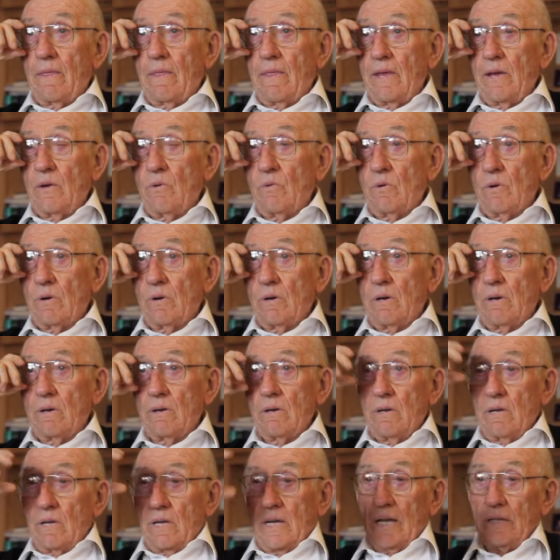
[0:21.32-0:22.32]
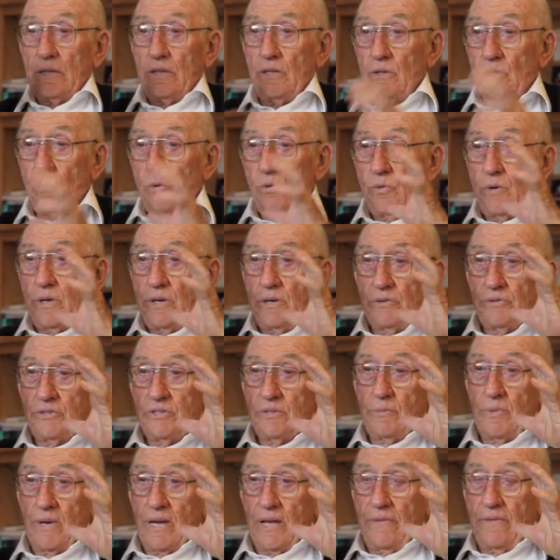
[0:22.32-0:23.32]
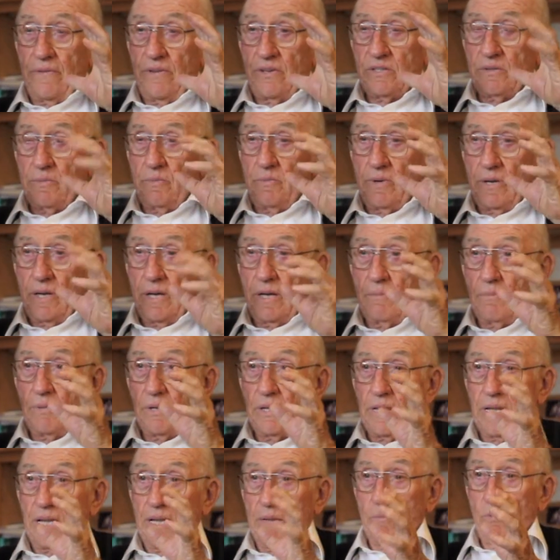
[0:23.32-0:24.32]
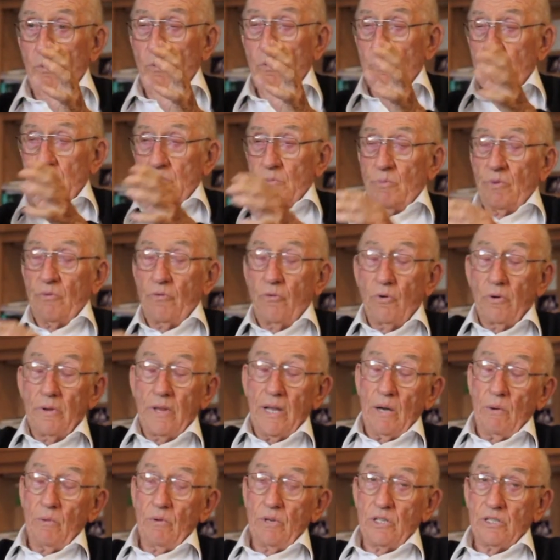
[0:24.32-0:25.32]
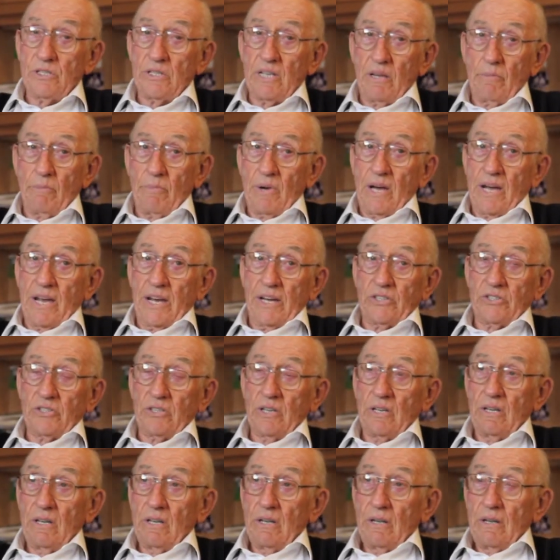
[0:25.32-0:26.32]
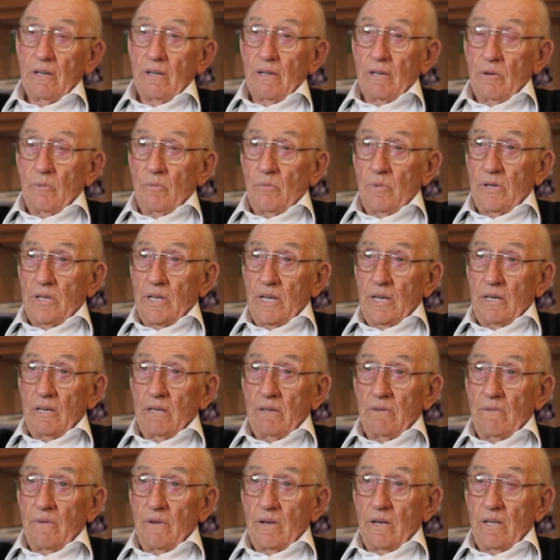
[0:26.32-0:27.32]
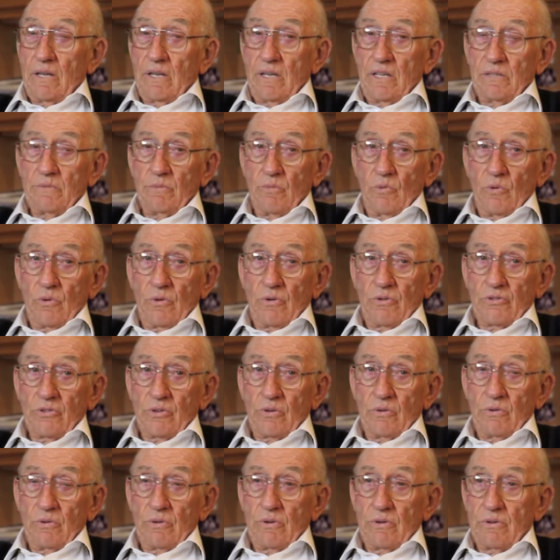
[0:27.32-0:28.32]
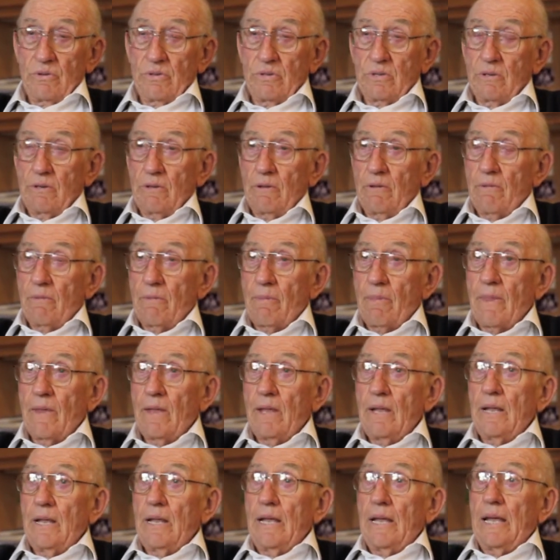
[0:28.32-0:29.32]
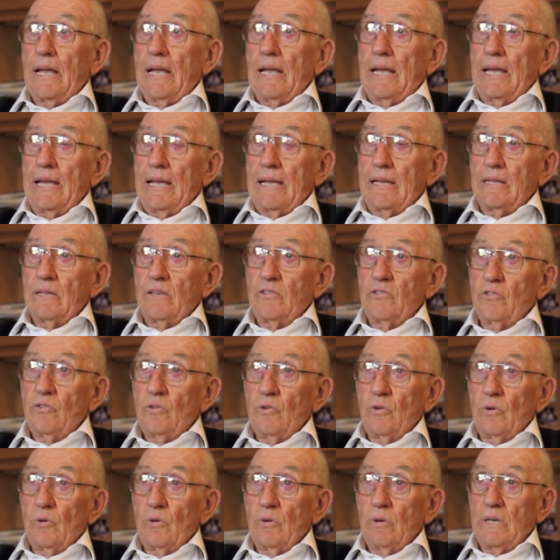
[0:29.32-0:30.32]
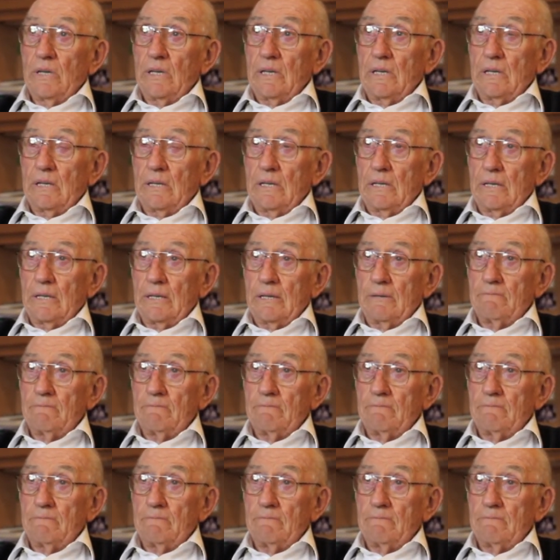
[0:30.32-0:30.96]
they had little wheels about this big, but they had motors. Before that, we just had bikes, but they invented these motor scooters, and so in